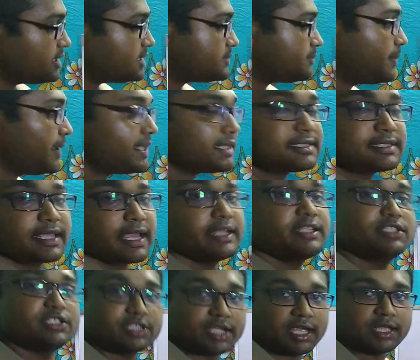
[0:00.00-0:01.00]
base can
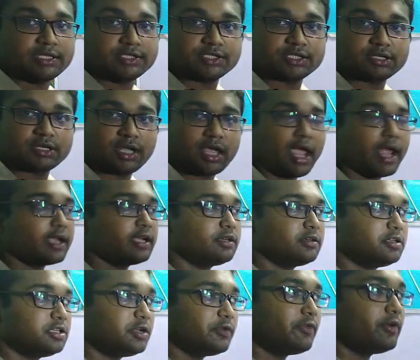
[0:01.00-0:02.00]
change, and
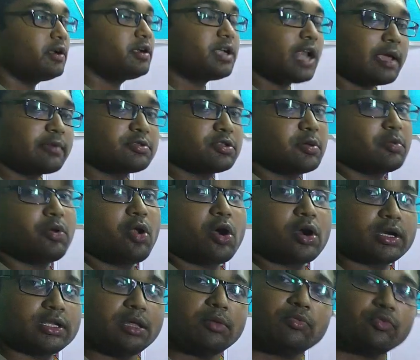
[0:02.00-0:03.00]
different types of
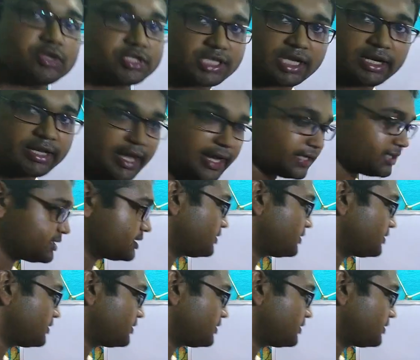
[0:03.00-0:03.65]
logarithm we shall get.